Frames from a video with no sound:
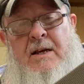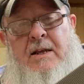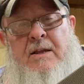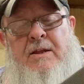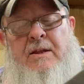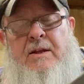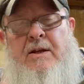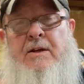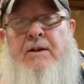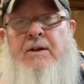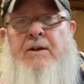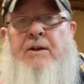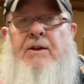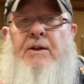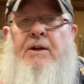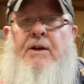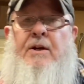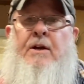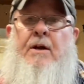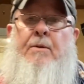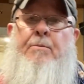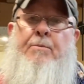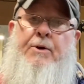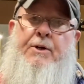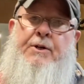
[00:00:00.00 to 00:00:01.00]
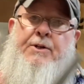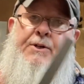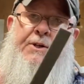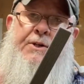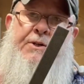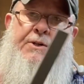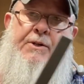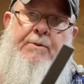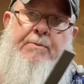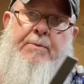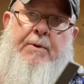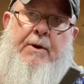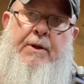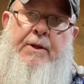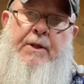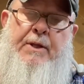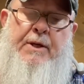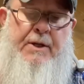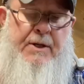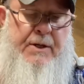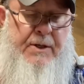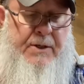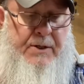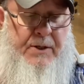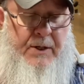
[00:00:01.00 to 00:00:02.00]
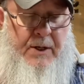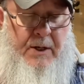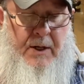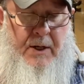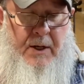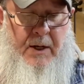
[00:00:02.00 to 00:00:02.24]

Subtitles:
The numbering system on these